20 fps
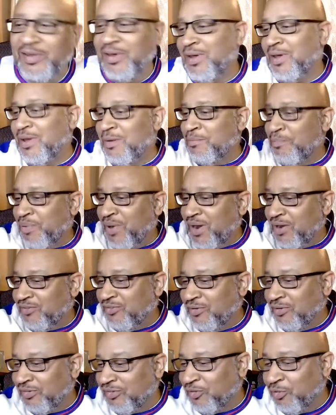It
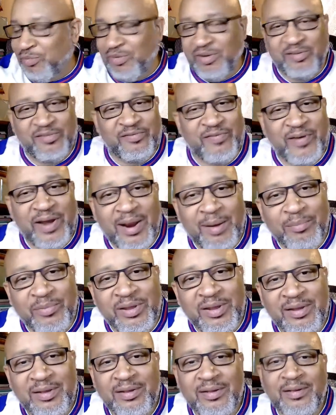impacts your students'
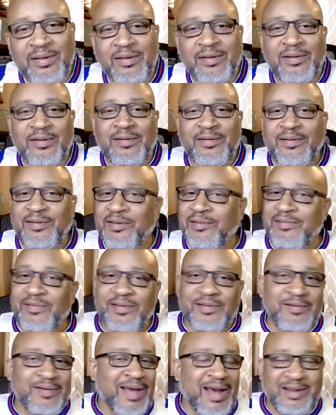family.
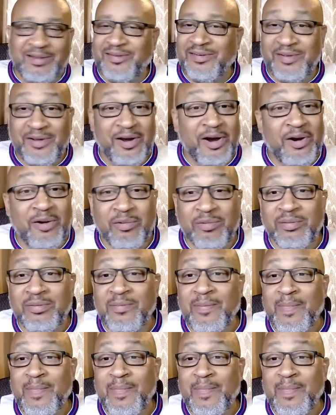You got to go.